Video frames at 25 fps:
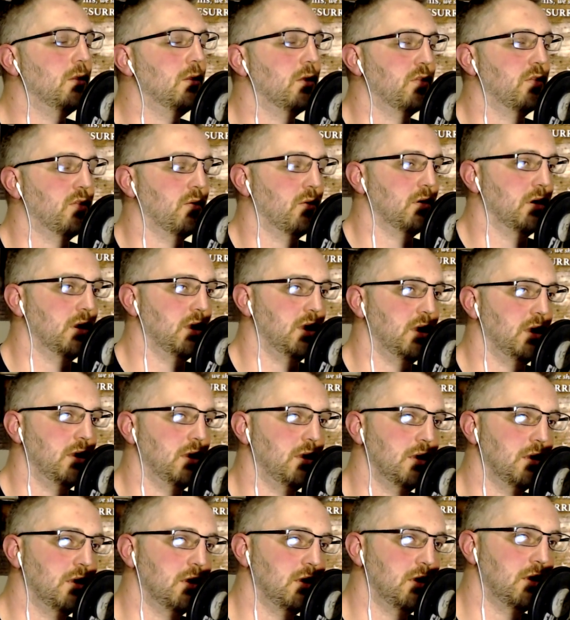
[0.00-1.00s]
authority
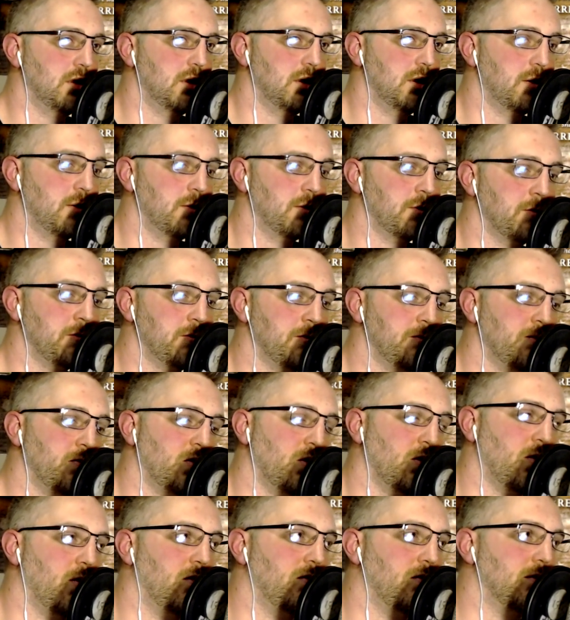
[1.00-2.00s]

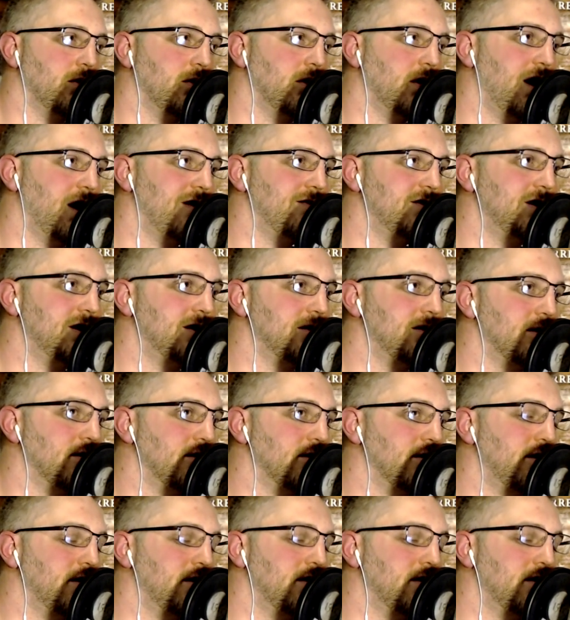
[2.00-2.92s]
over heaven and earth.